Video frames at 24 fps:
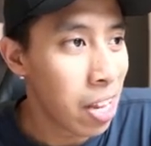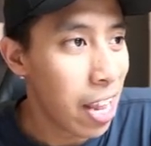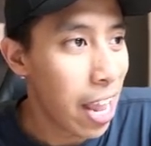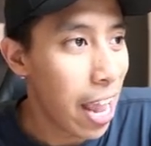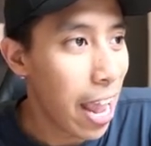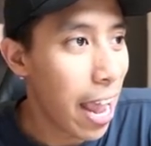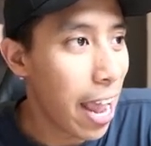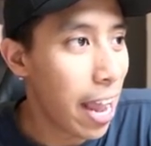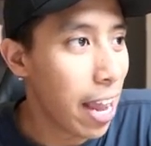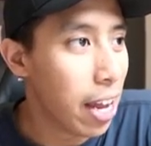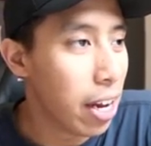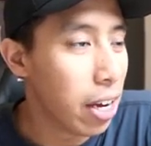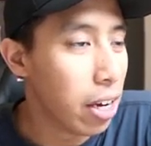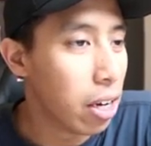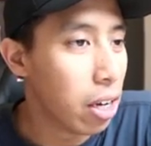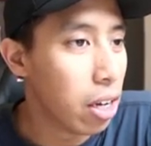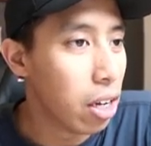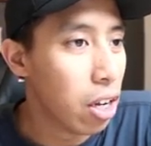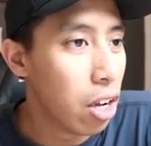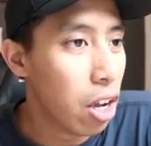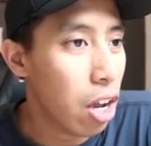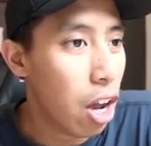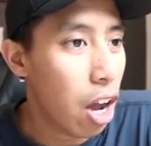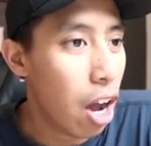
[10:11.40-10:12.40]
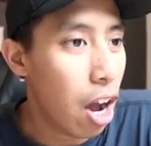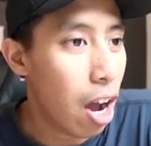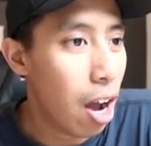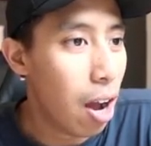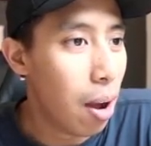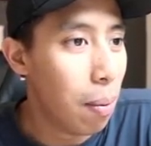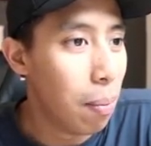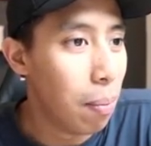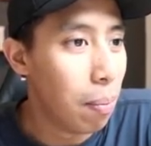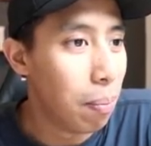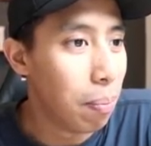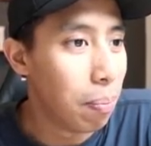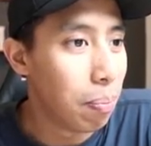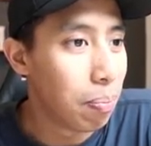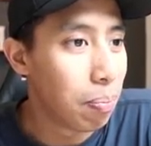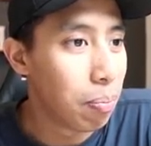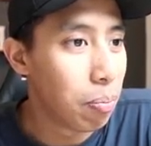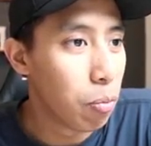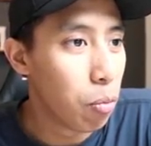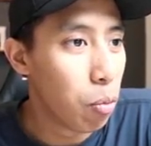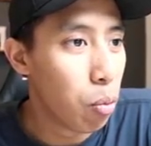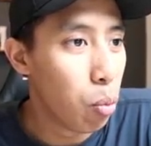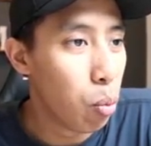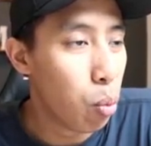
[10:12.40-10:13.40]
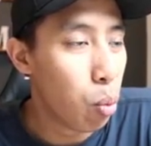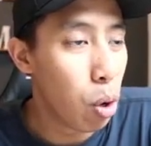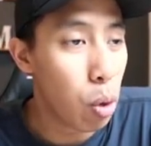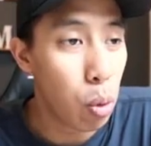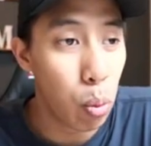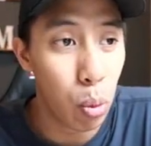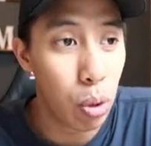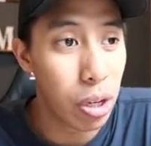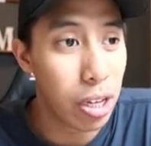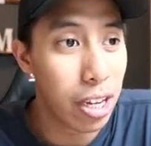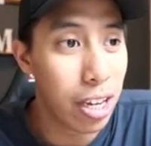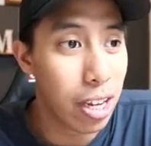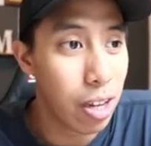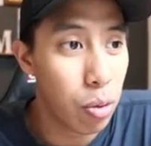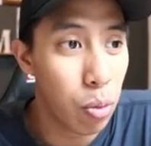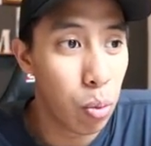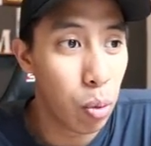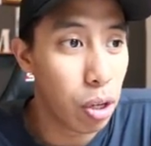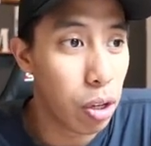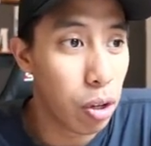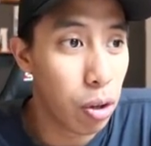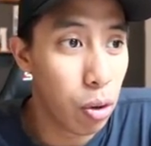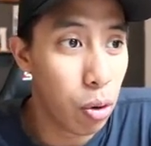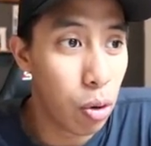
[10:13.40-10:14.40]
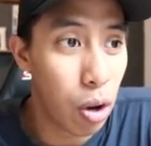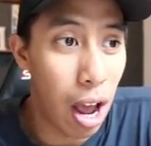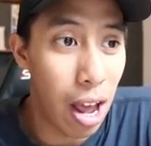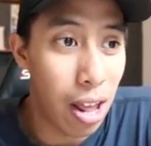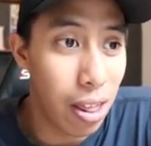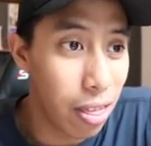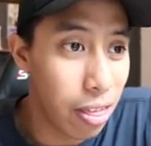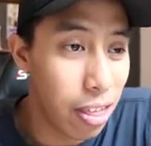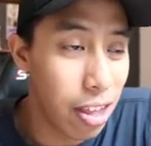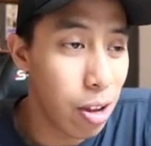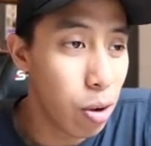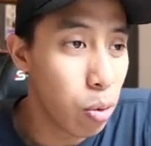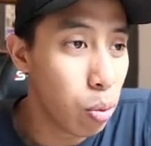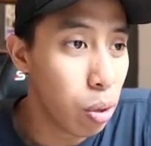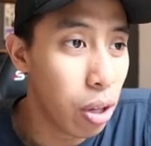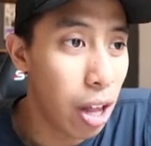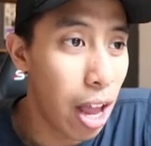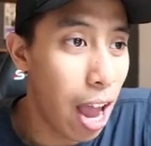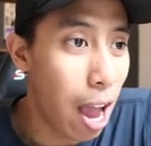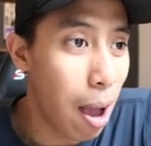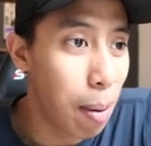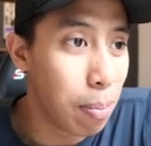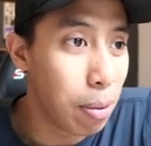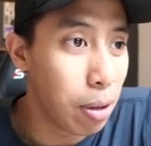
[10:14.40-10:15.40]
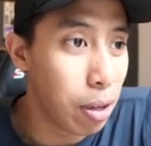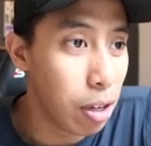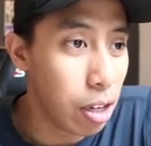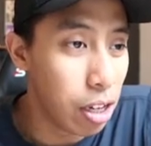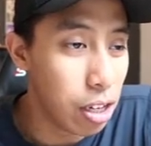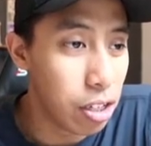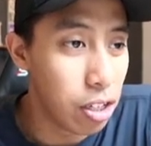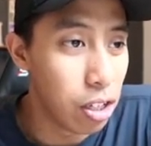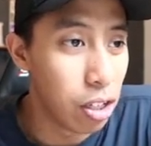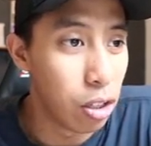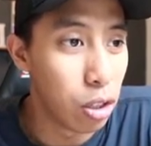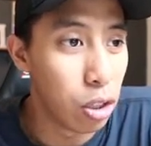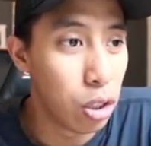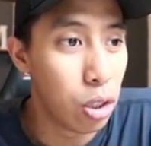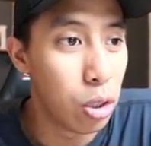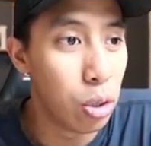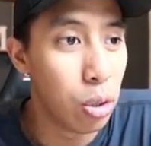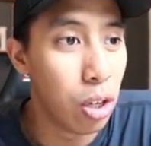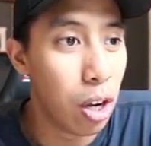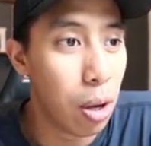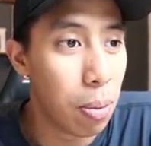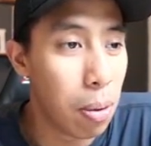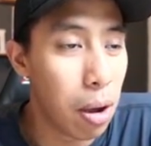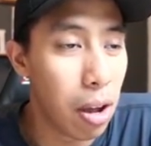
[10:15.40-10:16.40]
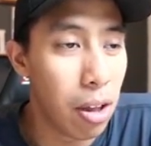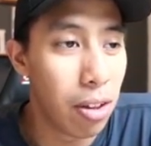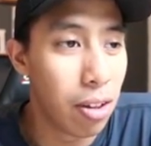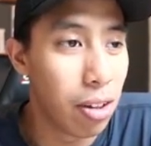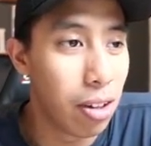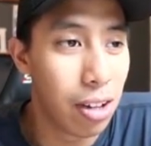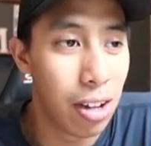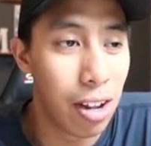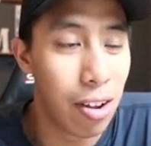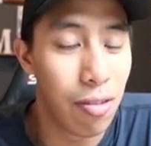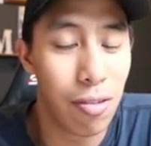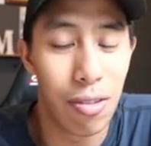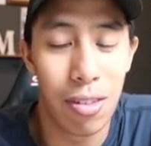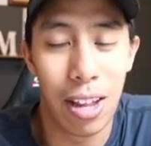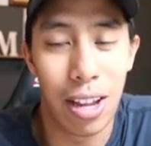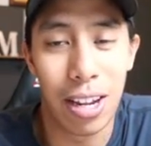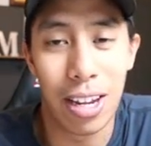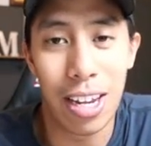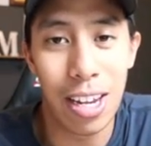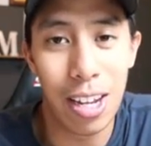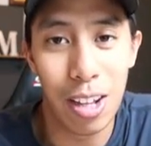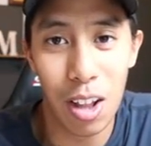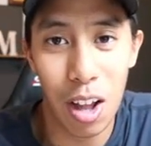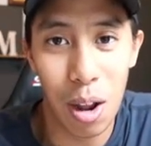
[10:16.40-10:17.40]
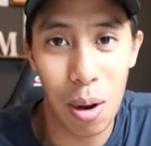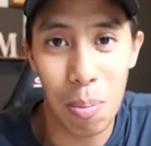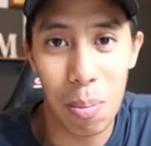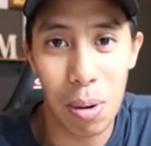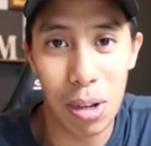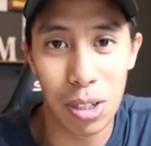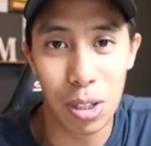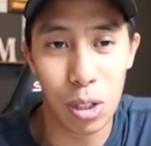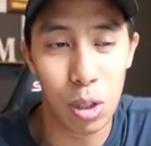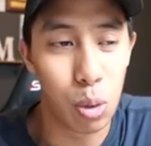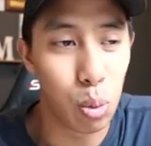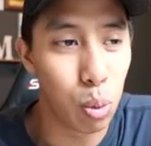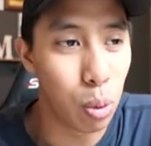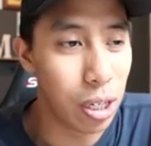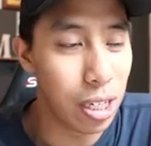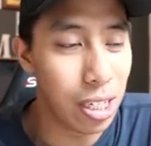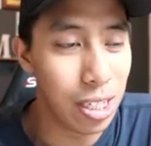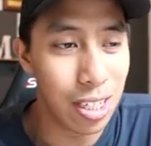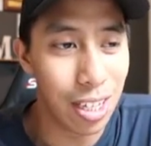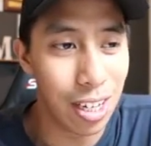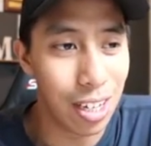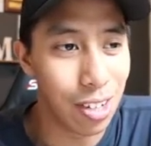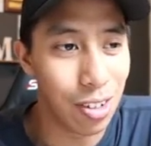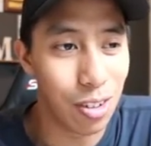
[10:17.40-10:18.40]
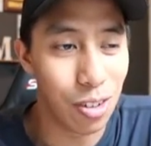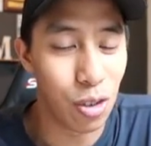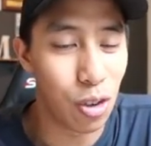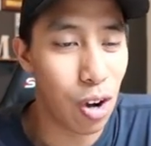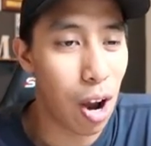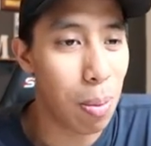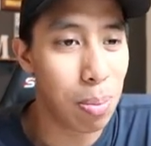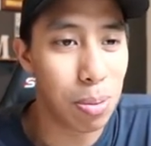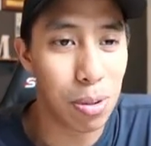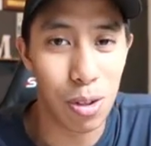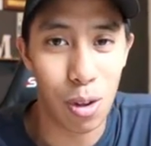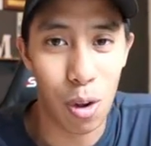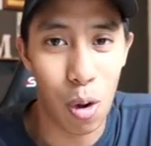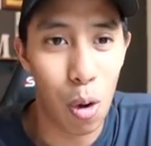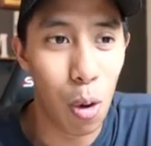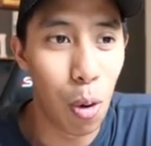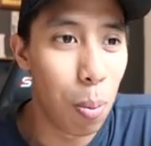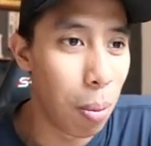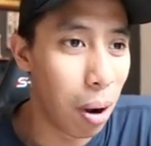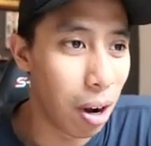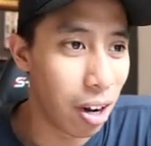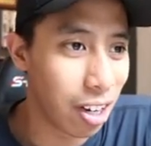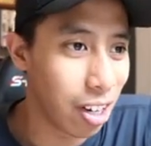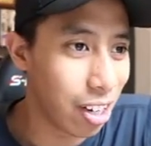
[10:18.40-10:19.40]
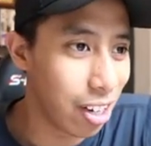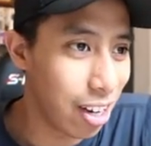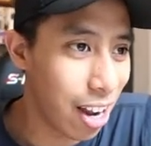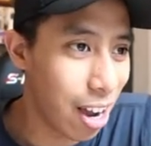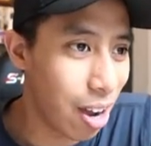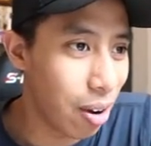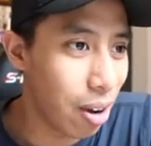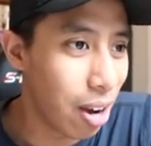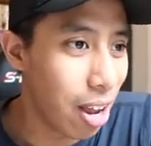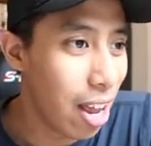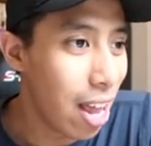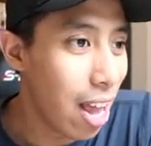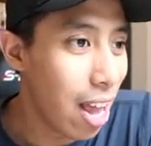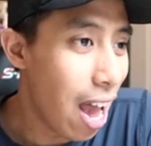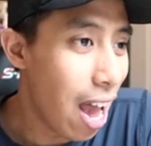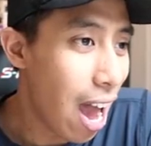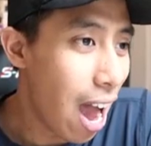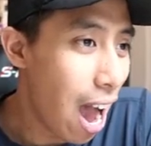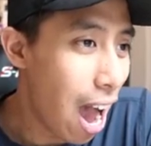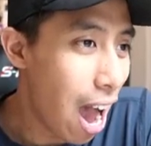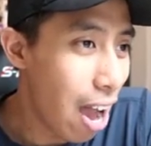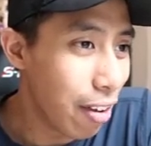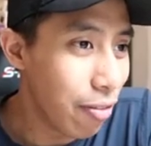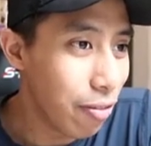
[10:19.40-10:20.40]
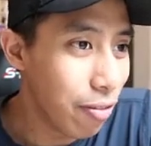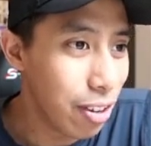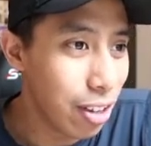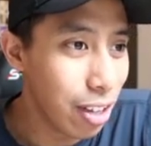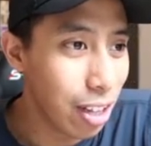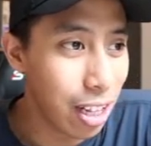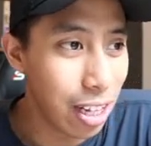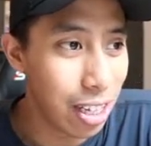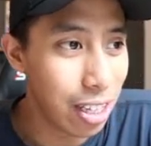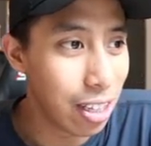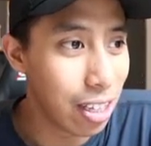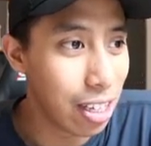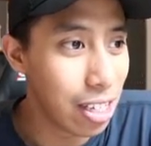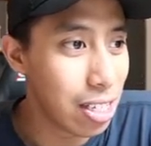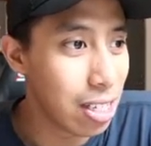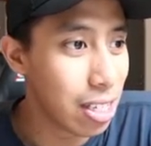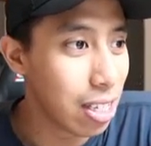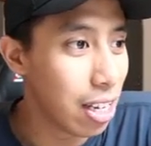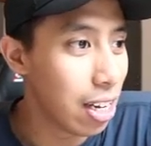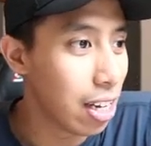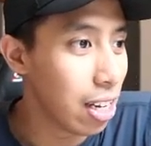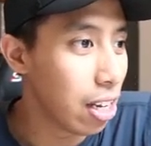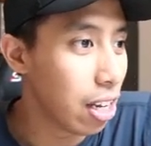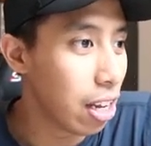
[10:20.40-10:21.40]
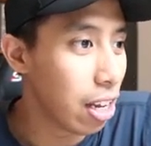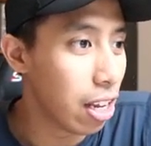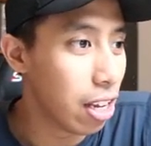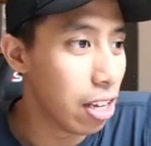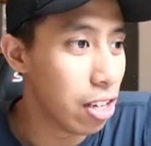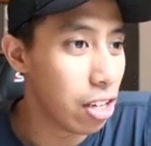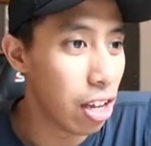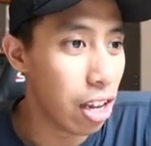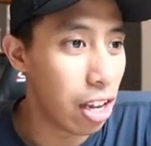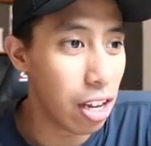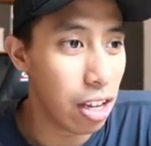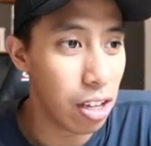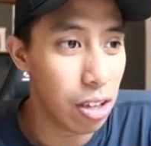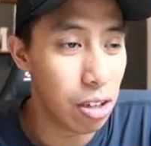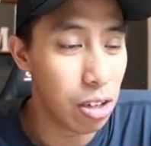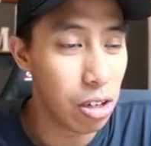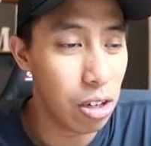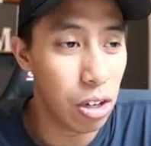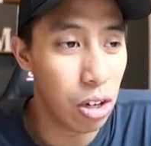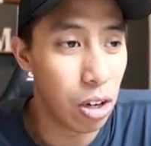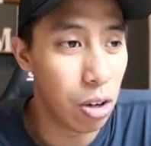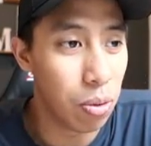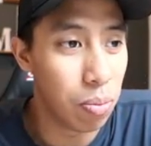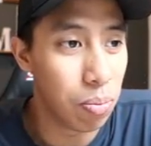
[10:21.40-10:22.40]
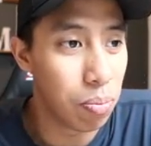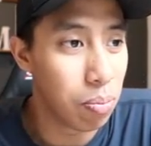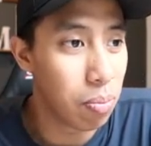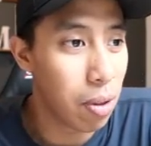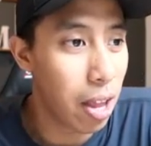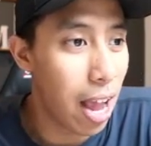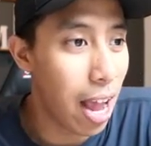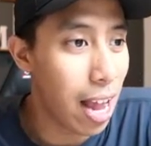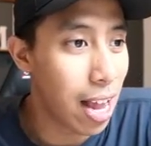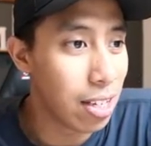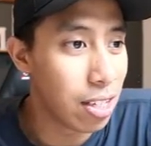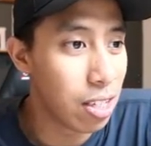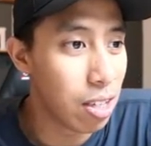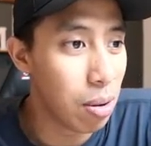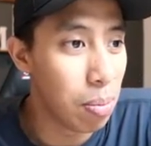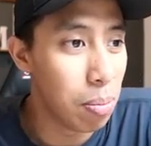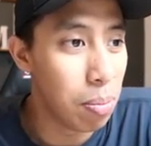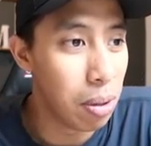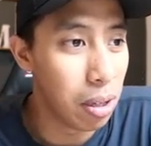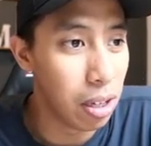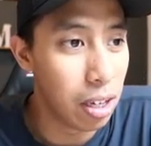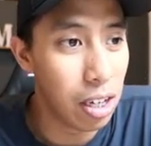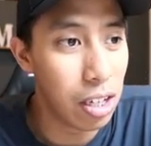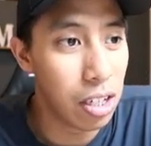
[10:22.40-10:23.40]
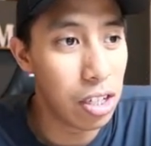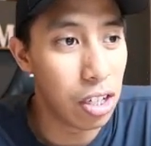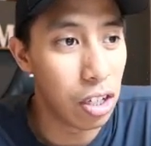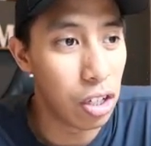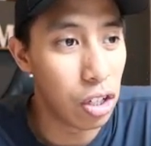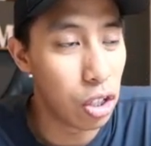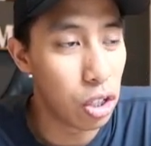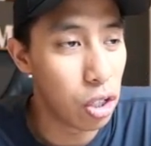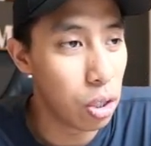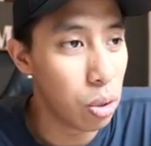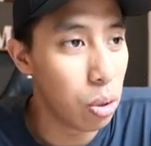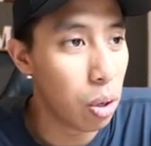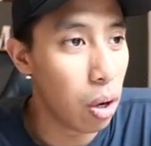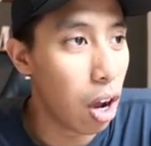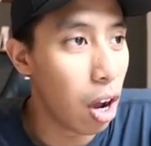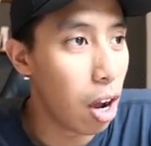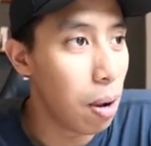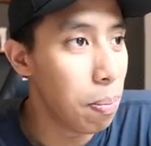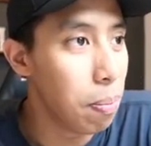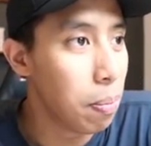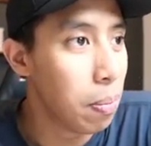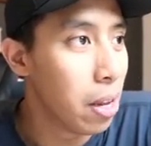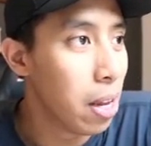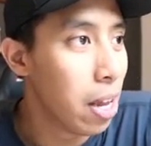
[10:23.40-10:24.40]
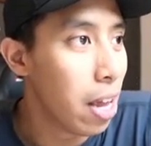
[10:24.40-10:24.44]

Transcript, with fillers: and um, what what what I think will happen is it'll shoot up. Other than if like Elon Musk tweets and it drops the whole market down, I feel like this thing is, you know has the ability to shoot up.